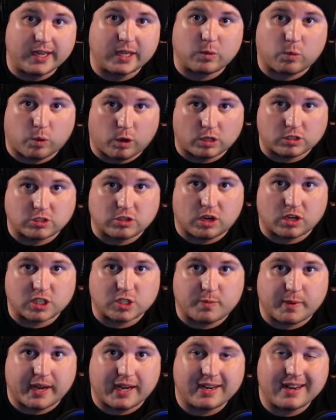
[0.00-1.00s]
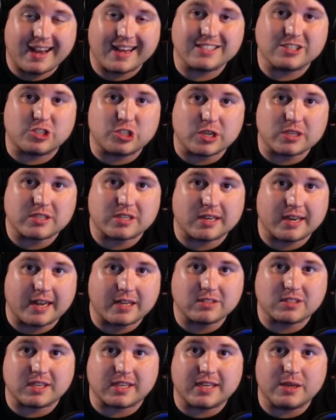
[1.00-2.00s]
World's Strongest Man, has just
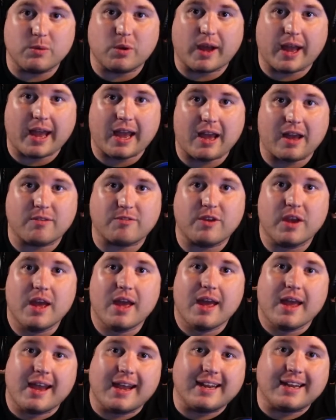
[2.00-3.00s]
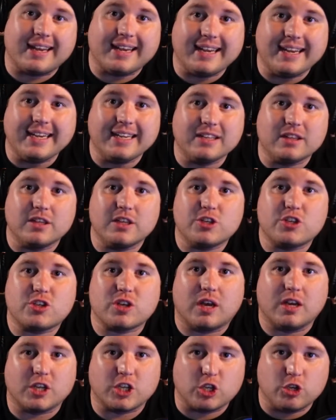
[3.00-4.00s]
announced that he will have an English
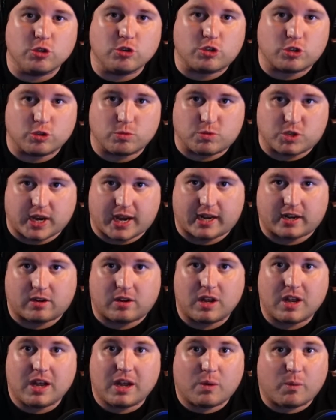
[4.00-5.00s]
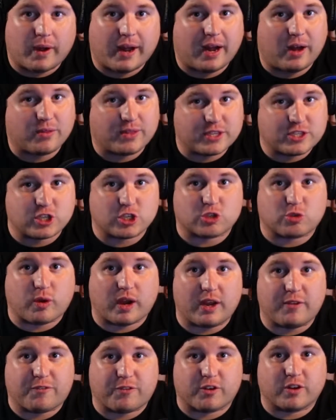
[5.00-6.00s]
YouTube channel. Wow, this is
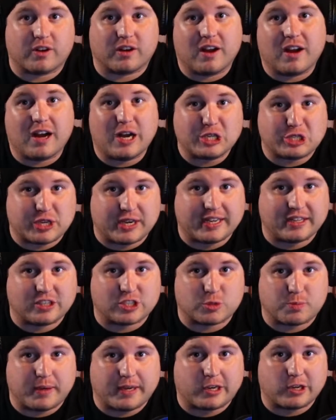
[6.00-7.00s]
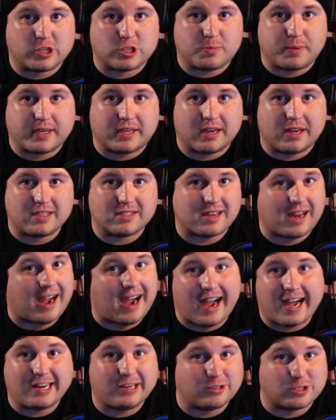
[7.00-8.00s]
great for us English speakers because
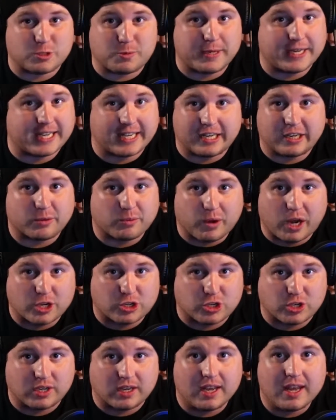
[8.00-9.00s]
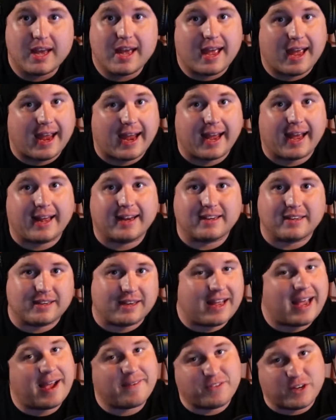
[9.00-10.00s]
I don't speak any Russian, and
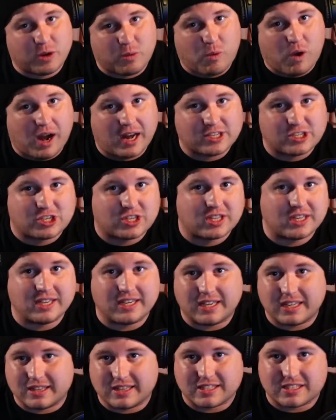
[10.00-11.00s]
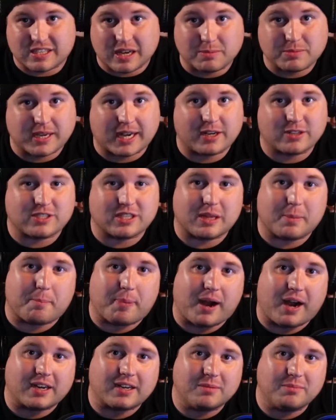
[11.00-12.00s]
having to watch the subtitles at the
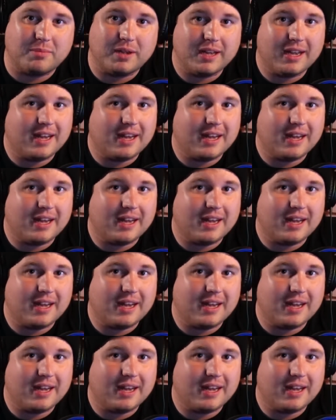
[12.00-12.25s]
bottom,